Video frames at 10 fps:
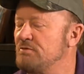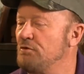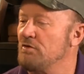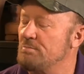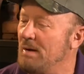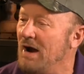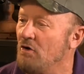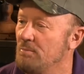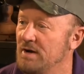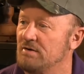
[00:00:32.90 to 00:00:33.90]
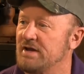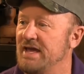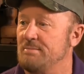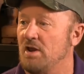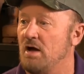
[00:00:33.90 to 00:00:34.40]
it, before the Belt
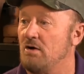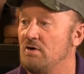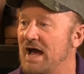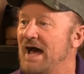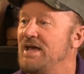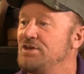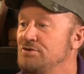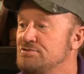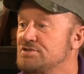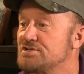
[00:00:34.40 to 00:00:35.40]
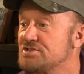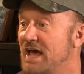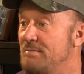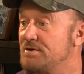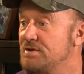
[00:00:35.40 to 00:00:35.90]
came along, I used a
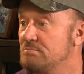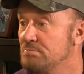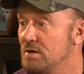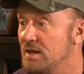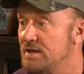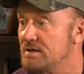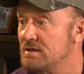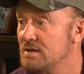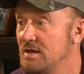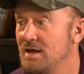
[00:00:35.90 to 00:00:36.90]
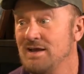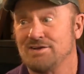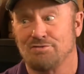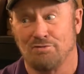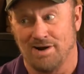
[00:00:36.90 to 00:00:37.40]
saboted bullet
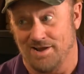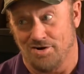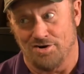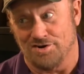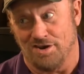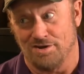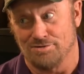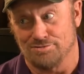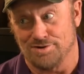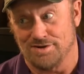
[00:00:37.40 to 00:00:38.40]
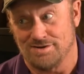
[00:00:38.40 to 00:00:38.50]
really hard to load.